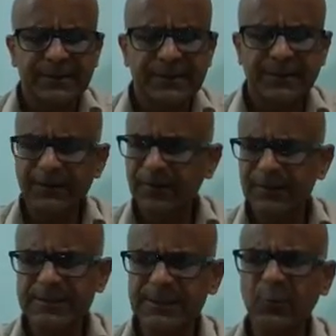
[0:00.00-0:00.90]
there are
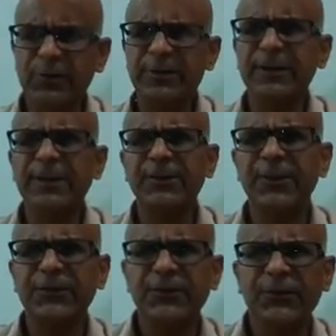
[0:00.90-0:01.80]
other subordinating
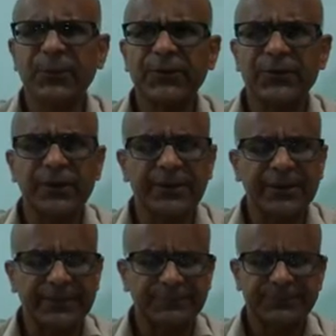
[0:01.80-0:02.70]
conjunctions which state
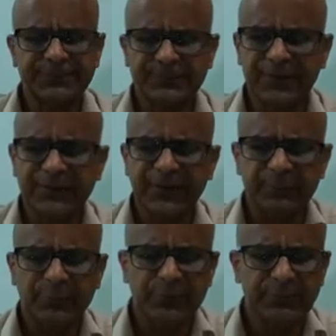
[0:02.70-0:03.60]
time. For
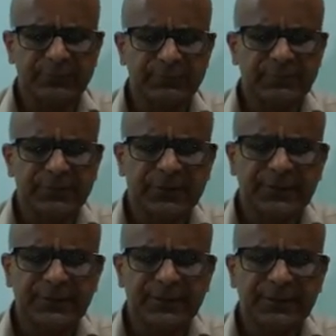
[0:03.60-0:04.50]
example,
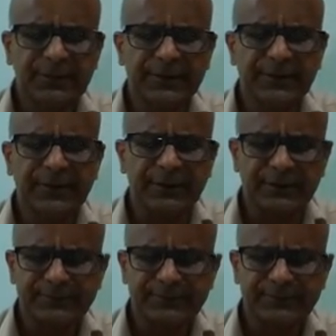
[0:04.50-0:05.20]
till,